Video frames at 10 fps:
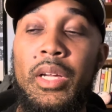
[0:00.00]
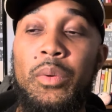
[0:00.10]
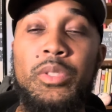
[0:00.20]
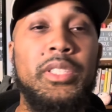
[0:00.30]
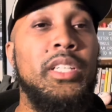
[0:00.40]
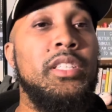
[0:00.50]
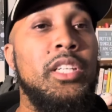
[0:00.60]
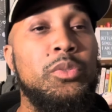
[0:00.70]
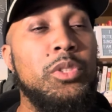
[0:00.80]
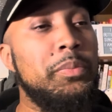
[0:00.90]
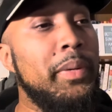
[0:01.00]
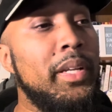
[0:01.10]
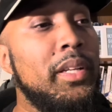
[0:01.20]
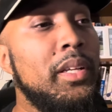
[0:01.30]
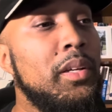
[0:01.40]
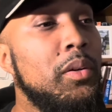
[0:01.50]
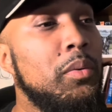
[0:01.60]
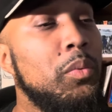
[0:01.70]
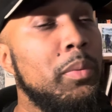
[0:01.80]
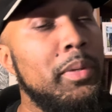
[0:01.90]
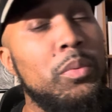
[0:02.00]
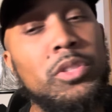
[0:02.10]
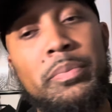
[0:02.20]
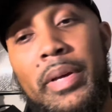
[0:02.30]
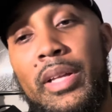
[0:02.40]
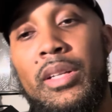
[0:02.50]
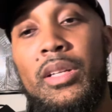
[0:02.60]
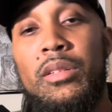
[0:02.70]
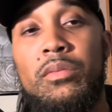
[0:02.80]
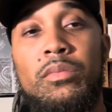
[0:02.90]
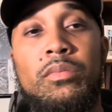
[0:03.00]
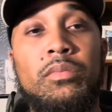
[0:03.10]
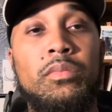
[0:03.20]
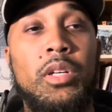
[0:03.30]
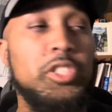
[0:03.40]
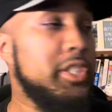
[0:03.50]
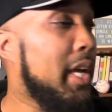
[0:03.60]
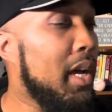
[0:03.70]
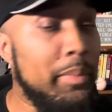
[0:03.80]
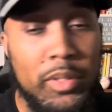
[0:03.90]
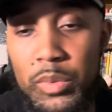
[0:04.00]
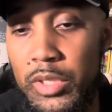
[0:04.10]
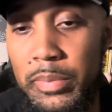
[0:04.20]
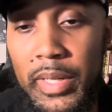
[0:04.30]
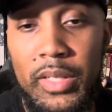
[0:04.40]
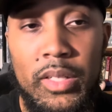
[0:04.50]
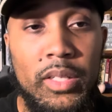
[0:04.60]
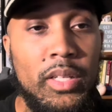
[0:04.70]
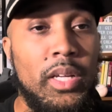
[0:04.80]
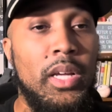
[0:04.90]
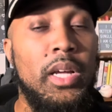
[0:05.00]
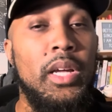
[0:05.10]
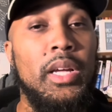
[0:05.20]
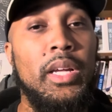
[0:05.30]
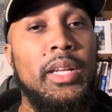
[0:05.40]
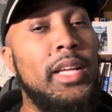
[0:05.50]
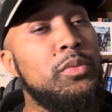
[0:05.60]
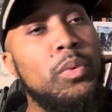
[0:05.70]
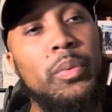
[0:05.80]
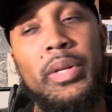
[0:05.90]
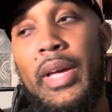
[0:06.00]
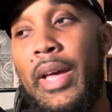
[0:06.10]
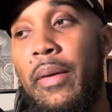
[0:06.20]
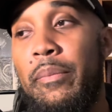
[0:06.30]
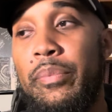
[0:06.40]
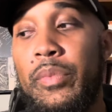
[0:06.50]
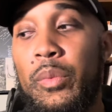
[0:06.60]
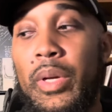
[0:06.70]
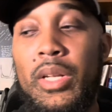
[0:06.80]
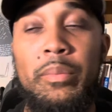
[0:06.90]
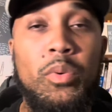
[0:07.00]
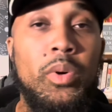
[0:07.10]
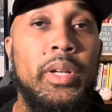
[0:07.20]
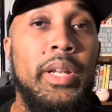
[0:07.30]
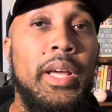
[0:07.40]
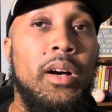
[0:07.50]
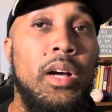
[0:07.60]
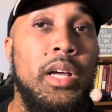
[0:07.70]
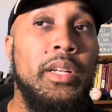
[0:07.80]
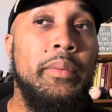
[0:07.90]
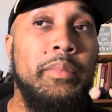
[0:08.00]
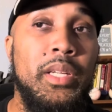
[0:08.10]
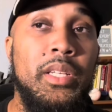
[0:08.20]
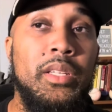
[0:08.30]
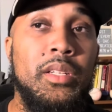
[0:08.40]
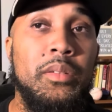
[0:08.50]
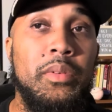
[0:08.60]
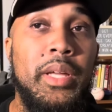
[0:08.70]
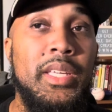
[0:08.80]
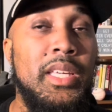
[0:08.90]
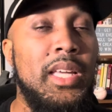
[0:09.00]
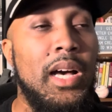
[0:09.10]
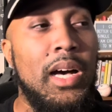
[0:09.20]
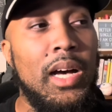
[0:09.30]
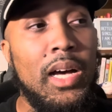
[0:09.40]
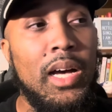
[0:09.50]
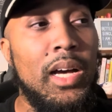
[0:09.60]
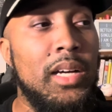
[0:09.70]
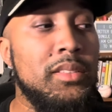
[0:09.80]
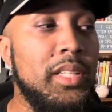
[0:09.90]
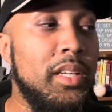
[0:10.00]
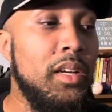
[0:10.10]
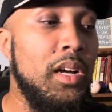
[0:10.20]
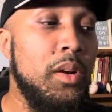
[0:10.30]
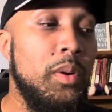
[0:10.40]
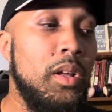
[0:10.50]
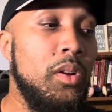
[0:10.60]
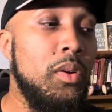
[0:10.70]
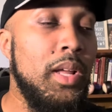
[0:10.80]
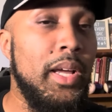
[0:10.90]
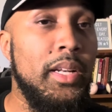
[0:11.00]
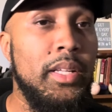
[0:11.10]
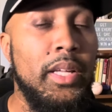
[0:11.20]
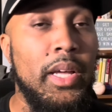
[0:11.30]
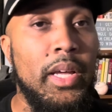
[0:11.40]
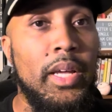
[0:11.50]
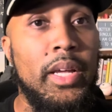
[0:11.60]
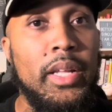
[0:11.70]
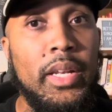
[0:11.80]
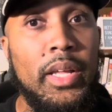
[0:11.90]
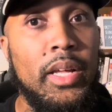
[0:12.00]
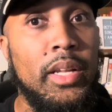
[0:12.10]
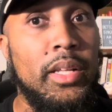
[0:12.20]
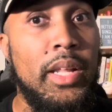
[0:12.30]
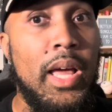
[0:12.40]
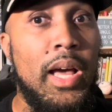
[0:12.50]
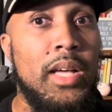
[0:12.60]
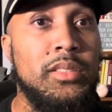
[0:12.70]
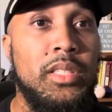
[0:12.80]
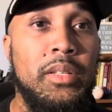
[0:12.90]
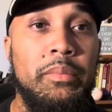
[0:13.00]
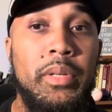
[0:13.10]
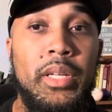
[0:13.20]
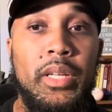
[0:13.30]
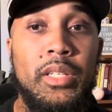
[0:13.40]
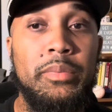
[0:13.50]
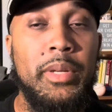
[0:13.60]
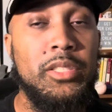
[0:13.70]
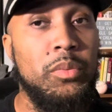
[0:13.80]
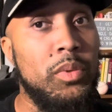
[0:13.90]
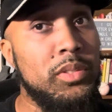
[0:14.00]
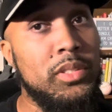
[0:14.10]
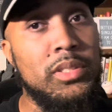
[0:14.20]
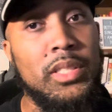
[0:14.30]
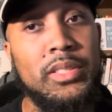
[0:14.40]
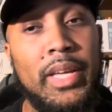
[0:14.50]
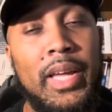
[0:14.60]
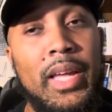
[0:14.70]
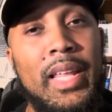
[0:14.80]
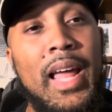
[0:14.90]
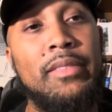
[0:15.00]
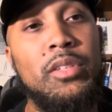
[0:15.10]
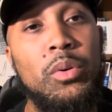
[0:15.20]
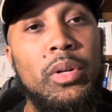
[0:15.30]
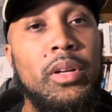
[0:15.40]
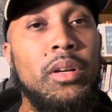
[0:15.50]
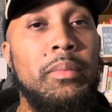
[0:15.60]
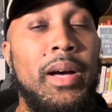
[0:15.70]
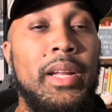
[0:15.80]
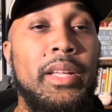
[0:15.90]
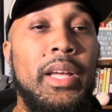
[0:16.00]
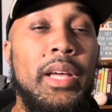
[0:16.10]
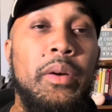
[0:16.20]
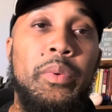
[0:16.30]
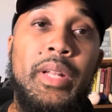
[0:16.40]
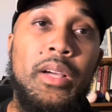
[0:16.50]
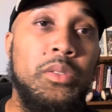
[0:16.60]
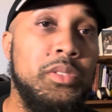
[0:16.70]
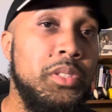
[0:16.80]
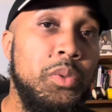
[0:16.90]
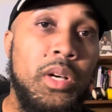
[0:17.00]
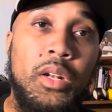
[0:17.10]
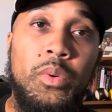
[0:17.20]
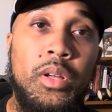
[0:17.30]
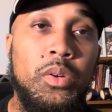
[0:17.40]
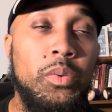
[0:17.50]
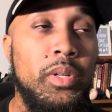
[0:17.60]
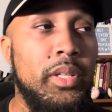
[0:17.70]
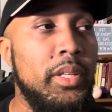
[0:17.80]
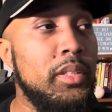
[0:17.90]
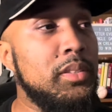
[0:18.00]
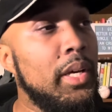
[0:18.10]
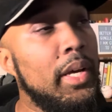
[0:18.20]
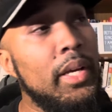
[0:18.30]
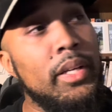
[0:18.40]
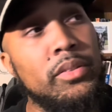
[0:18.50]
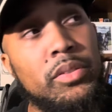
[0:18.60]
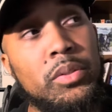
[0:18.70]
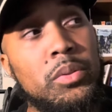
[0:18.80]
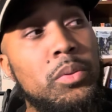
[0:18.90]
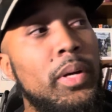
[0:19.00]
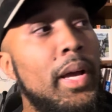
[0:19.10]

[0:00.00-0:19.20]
would say the disrespected will be respected or shall be respected. And that's where we at. We're at the point now. The media, hee ha ha, taking Colorado lightly. And now their eyes are getting big, especially once this next game. And I told everybody, we're not going to see who Colorado really is until